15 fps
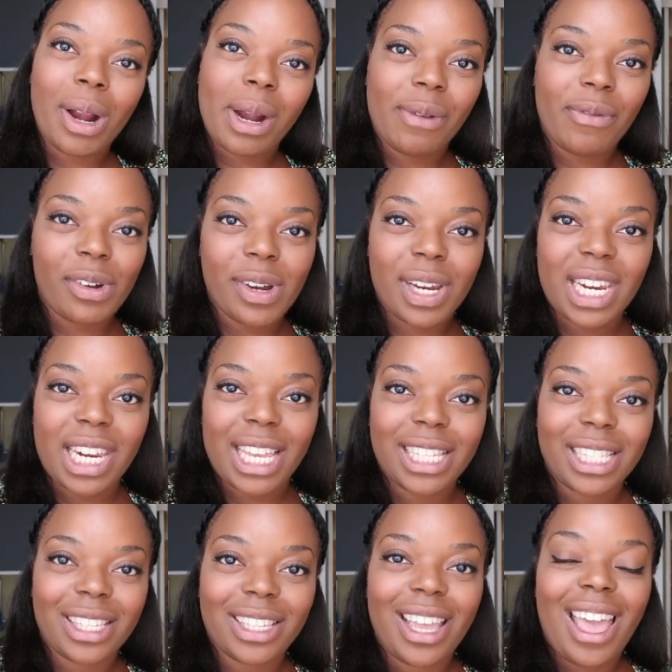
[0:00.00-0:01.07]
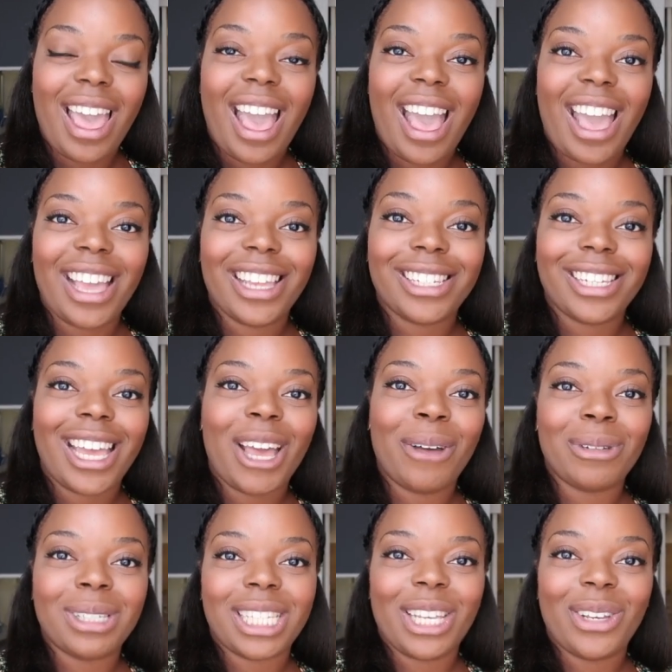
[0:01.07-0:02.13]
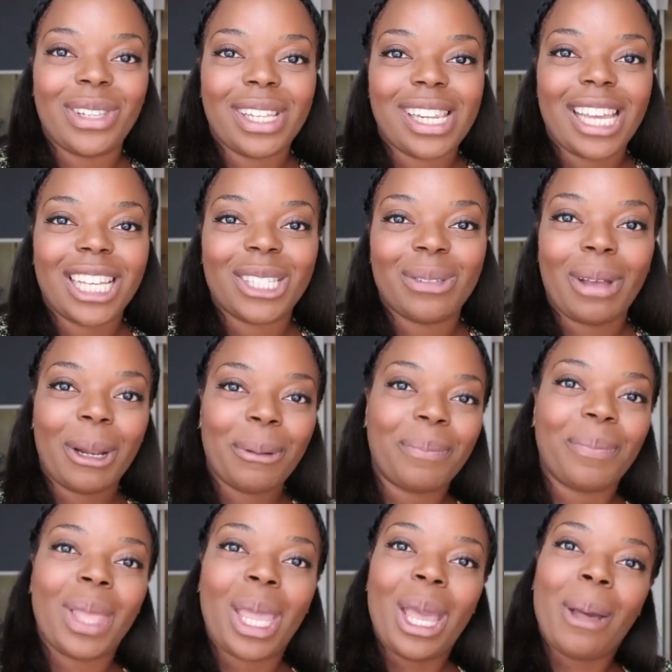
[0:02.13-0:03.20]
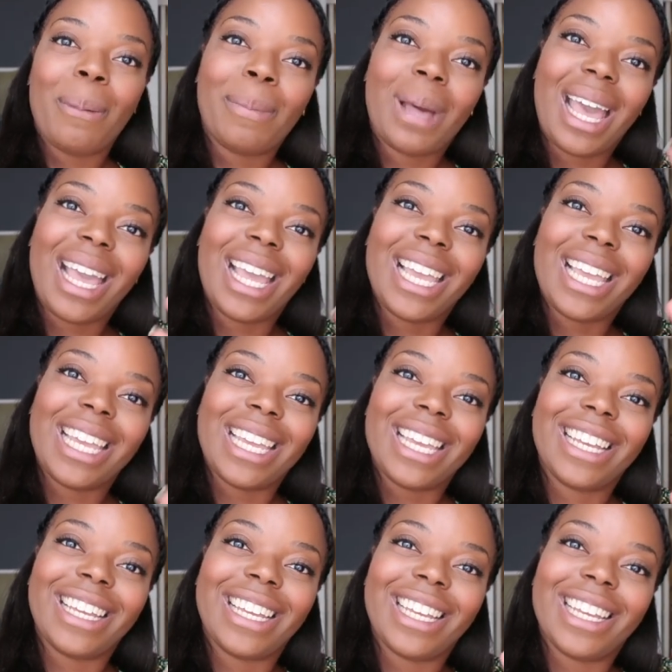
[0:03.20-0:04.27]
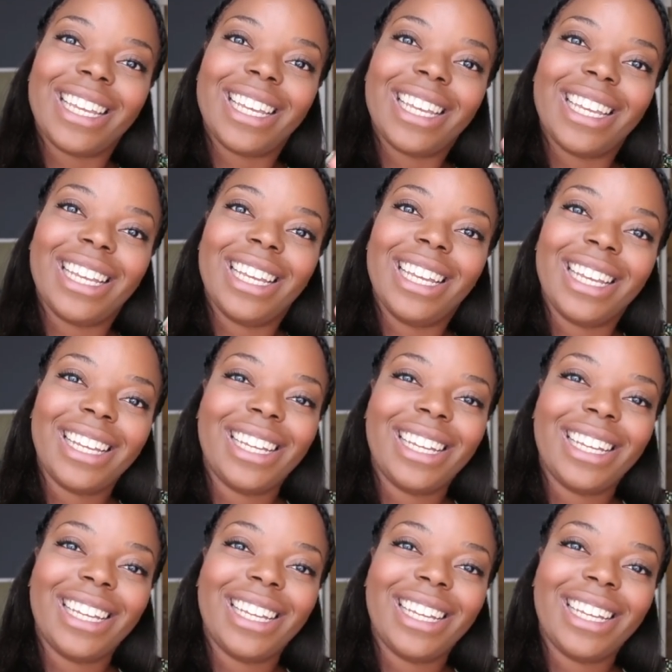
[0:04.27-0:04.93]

wherever it is. And I will see you in the next one. Bye.